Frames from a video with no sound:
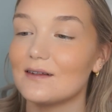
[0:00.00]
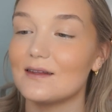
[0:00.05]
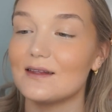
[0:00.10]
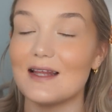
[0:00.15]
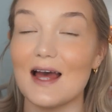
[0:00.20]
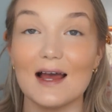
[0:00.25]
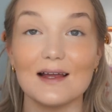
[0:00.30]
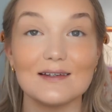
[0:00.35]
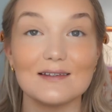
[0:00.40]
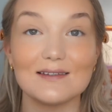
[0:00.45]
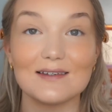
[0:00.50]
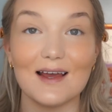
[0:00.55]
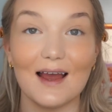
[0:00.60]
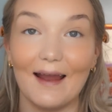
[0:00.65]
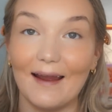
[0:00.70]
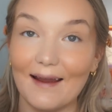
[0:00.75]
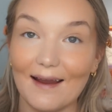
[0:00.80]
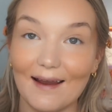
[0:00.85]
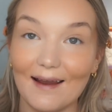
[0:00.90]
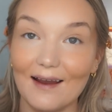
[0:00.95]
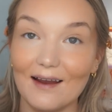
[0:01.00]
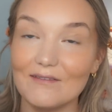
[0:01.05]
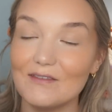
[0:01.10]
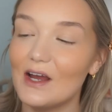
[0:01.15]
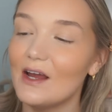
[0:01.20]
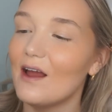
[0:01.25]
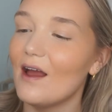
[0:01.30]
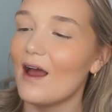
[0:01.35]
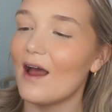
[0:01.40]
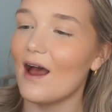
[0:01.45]
that I
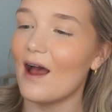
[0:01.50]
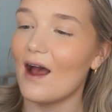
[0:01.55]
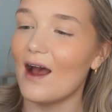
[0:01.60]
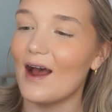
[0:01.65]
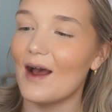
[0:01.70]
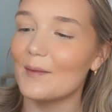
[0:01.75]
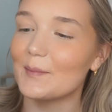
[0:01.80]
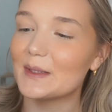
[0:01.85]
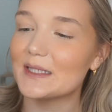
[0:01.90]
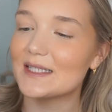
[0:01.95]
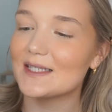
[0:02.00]
have.